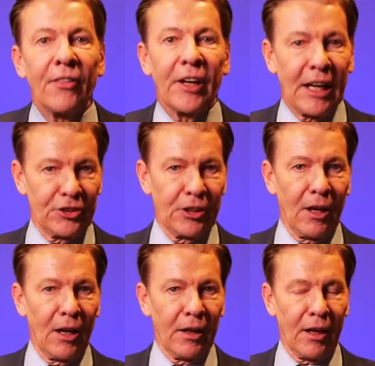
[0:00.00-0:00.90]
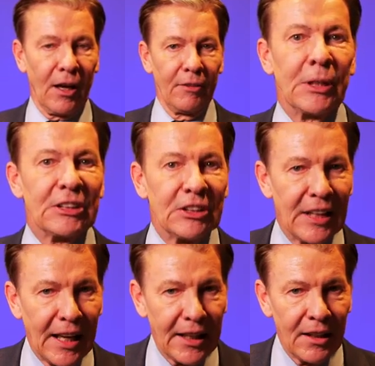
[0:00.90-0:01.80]
the National Archive.
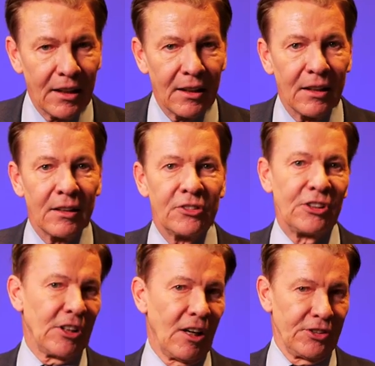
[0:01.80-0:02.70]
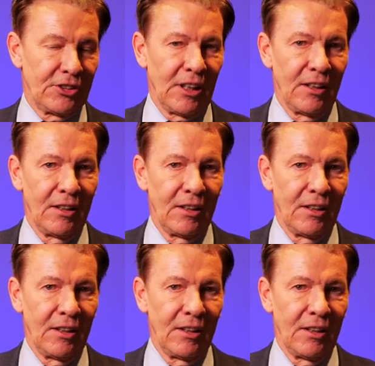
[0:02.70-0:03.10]
Today, disaster.